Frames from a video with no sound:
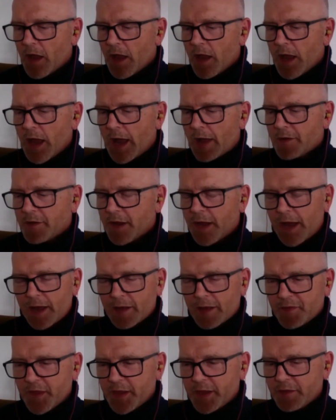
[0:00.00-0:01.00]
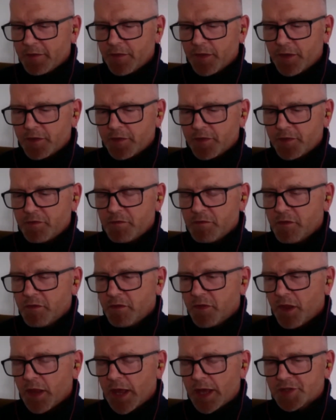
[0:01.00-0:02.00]
I think the
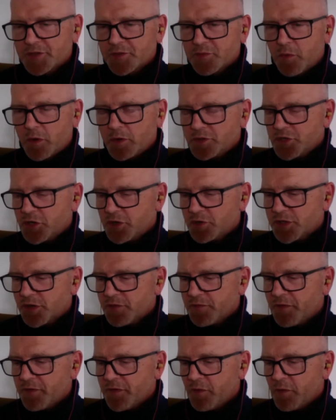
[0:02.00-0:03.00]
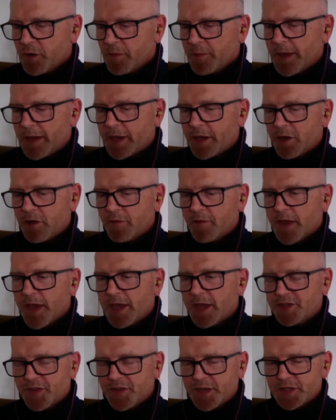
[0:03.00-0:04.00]
last one, Joseph, if you want to make a note of it,
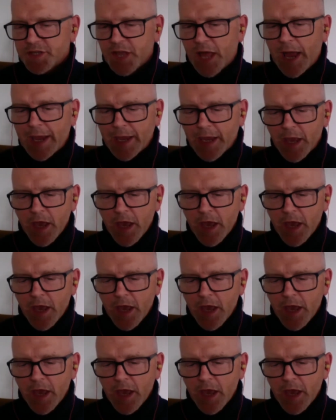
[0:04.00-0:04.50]
is things like